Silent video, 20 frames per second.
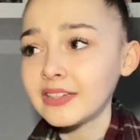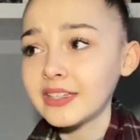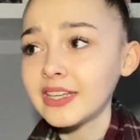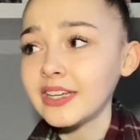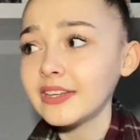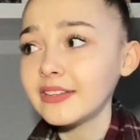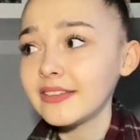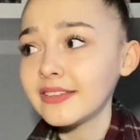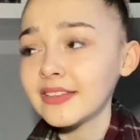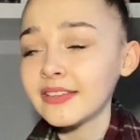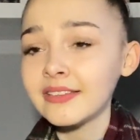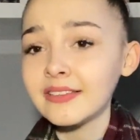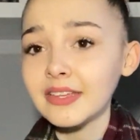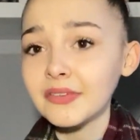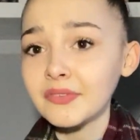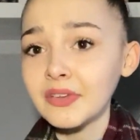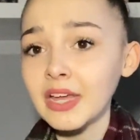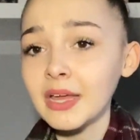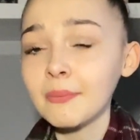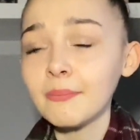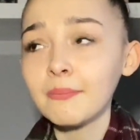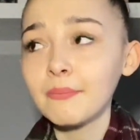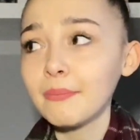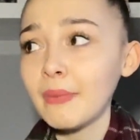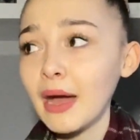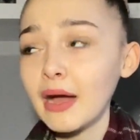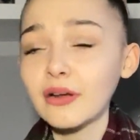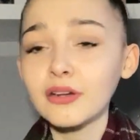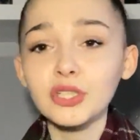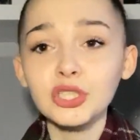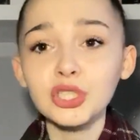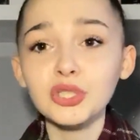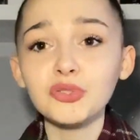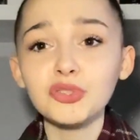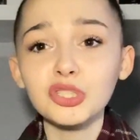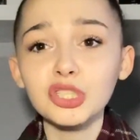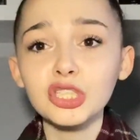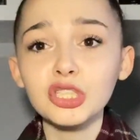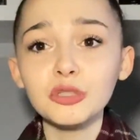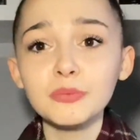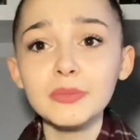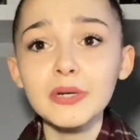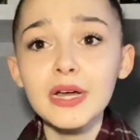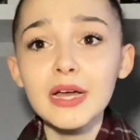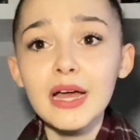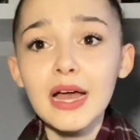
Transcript: did since I came back to YouTube.